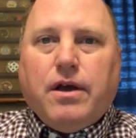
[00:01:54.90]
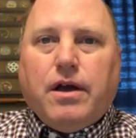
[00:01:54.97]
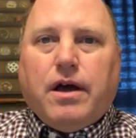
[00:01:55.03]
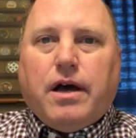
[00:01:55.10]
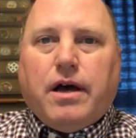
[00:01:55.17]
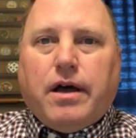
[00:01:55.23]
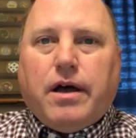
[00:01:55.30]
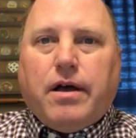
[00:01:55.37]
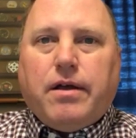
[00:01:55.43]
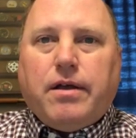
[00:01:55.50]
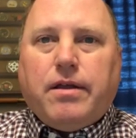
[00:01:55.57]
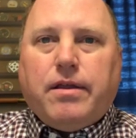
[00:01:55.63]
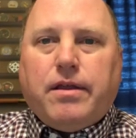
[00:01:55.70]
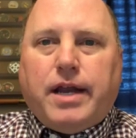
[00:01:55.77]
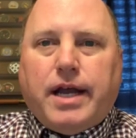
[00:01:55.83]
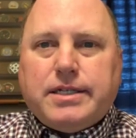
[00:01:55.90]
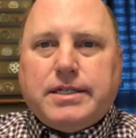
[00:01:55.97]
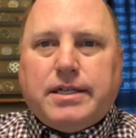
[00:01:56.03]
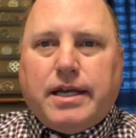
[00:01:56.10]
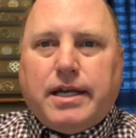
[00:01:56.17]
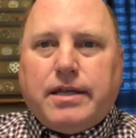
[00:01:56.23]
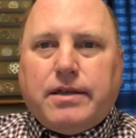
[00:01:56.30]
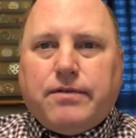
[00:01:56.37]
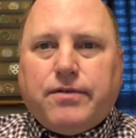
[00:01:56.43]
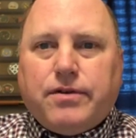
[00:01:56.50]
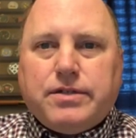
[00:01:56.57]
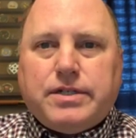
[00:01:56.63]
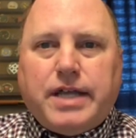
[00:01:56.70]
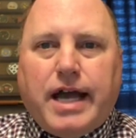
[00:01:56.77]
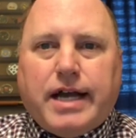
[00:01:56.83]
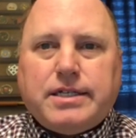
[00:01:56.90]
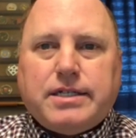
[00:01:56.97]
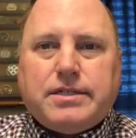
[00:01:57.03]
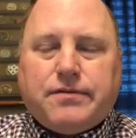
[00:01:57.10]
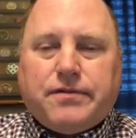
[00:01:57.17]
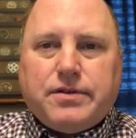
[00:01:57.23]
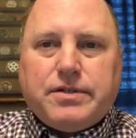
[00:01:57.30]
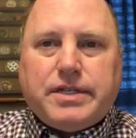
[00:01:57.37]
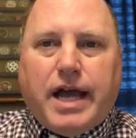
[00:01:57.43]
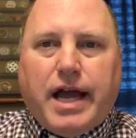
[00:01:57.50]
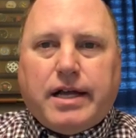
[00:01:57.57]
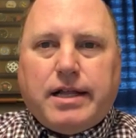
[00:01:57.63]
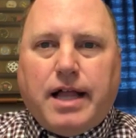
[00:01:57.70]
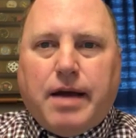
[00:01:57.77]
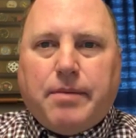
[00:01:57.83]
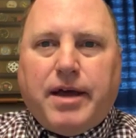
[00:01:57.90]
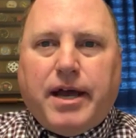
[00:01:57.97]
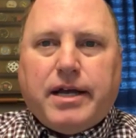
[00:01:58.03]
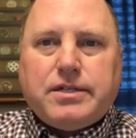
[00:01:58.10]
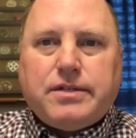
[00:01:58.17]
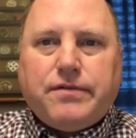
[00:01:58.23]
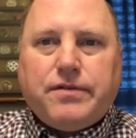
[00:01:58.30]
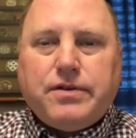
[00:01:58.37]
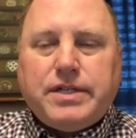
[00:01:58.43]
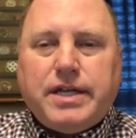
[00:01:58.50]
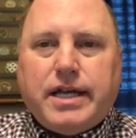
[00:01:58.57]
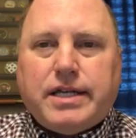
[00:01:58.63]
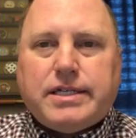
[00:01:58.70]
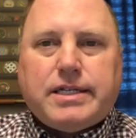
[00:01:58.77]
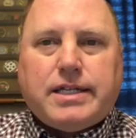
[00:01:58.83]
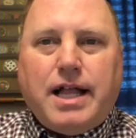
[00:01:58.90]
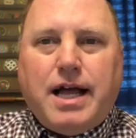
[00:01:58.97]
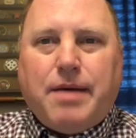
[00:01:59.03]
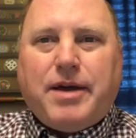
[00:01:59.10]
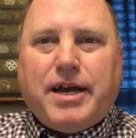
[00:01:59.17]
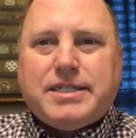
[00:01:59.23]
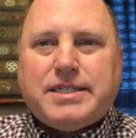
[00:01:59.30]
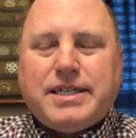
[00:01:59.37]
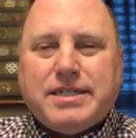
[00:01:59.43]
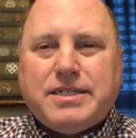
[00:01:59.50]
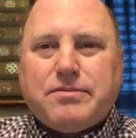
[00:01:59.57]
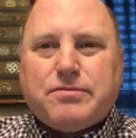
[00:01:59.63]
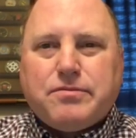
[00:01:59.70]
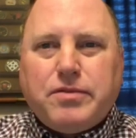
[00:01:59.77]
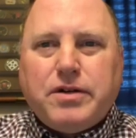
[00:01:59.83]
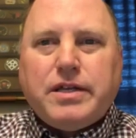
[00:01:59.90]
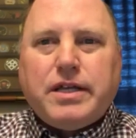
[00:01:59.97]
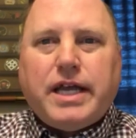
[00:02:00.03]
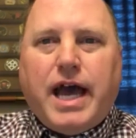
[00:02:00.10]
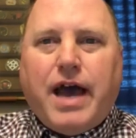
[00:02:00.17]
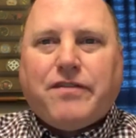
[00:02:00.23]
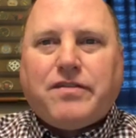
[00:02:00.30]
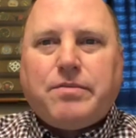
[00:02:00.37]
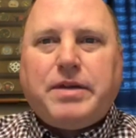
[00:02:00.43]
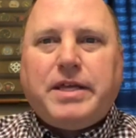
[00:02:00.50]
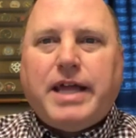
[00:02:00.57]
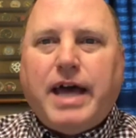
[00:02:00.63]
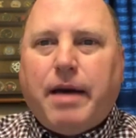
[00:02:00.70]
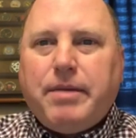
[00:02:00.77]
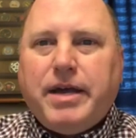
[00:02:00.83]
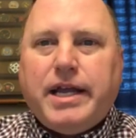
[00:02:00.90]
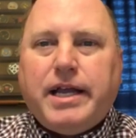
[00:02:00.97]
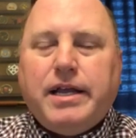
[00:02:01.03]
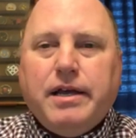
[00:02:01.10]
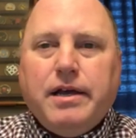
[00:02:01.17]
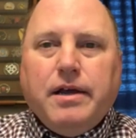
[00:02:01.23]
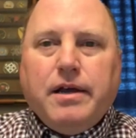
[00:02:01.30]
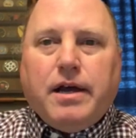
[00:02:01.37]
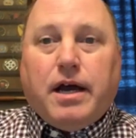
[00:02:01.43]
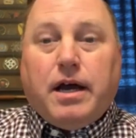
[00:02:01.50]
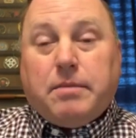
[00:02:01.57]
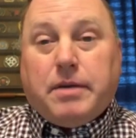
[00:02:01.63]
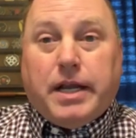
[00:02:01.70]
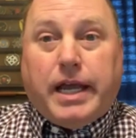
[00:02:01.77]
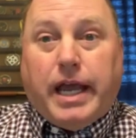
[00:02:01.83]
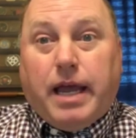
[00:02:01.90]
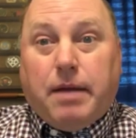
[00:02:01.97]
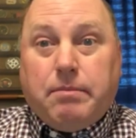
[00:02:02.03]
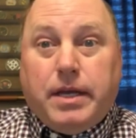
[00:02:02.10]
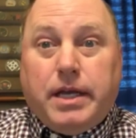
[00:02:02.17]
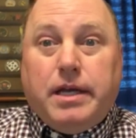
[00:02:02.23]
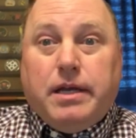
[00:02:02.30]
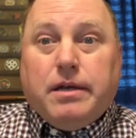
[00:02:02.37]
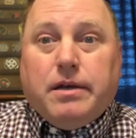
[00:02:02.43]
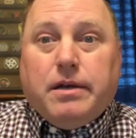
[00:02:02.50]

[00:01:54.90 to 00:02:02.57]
The next thing in the first act is the first act climax. The first act climax doesn't really have to be that big. It can be,